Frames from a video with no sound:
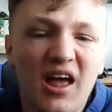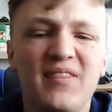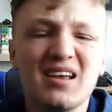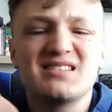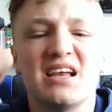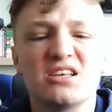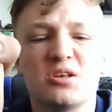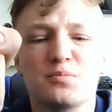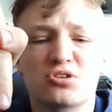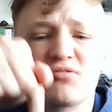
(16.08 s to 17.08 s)
that says
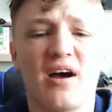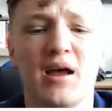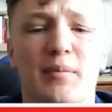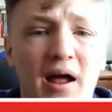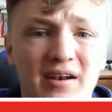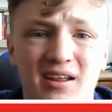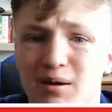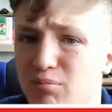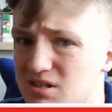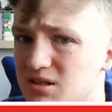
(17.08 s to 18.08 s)
subscribe, and
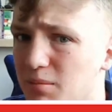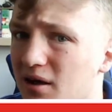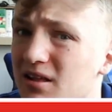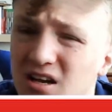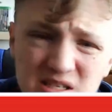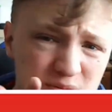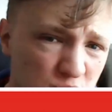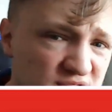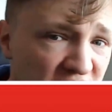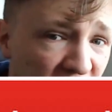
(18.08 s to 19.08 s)
press the bell to be
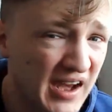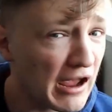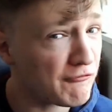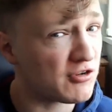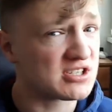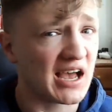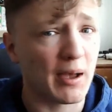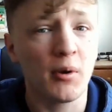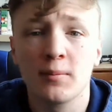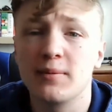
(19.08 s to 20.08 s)
notified every time
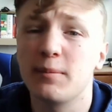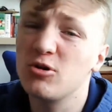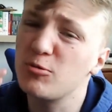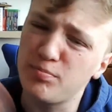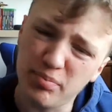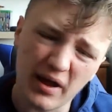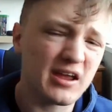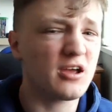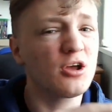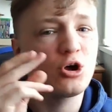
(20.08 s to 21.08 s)
when I put a
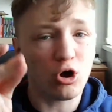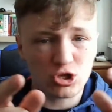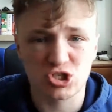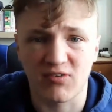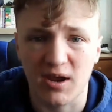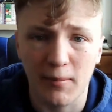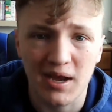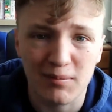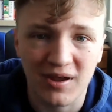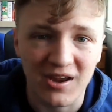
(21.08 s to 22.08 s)
banger onto your
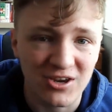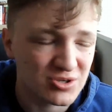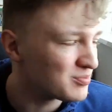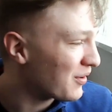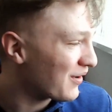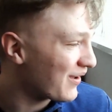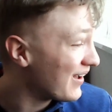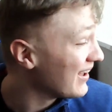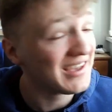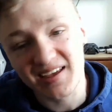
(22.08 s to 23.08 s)
recommended page. But
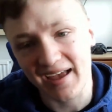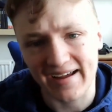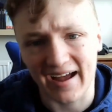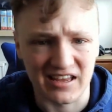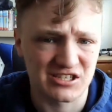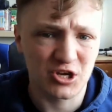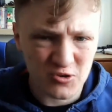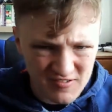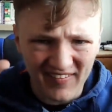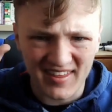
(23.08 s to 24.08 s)
yeah guys,
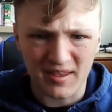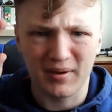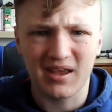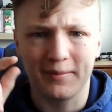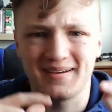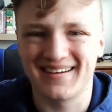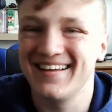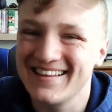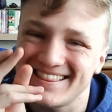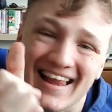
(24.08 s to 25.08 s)
without the yippee yapper,
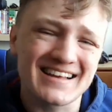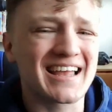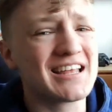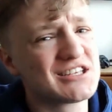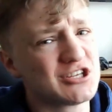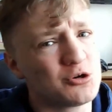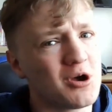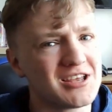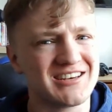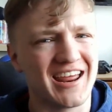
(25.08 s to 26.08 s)
let's get into
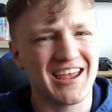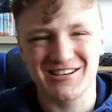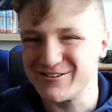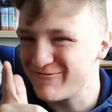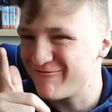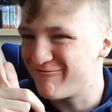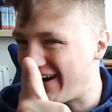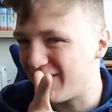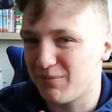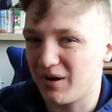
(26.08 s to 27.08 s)
today's Rant
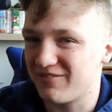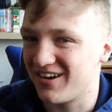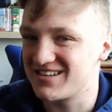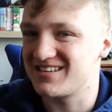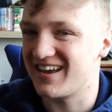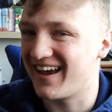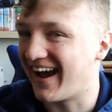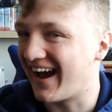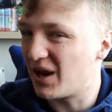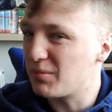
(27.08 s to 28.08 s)
and Pant Thursday.
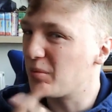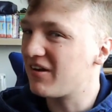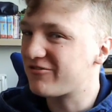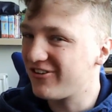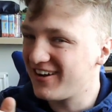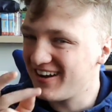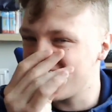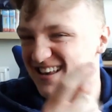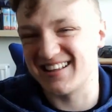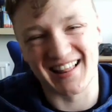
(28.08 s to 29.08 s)
And I've been waiting for it,
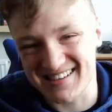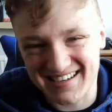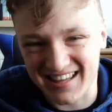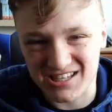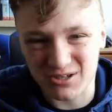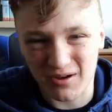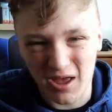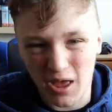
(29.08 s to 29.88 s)
so let's get into it.